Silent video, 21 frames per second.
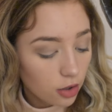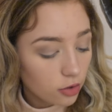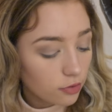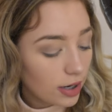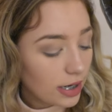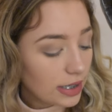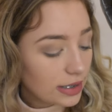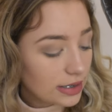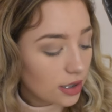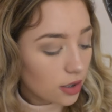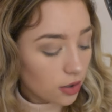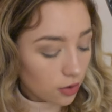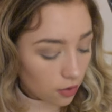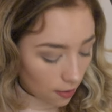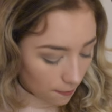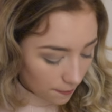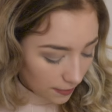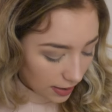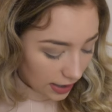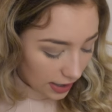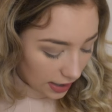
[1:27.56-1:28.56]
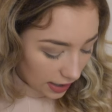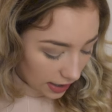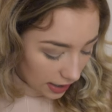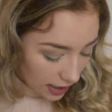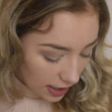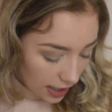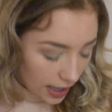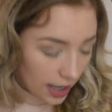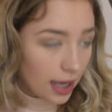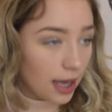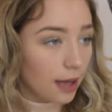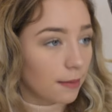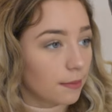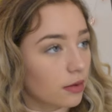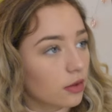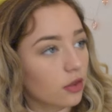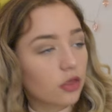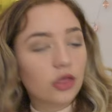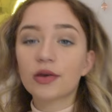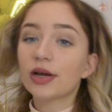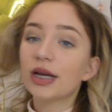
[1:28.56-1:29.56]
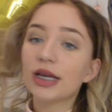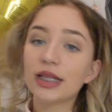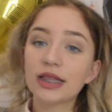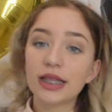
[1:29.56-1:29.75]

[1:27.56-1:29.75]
Grace got me three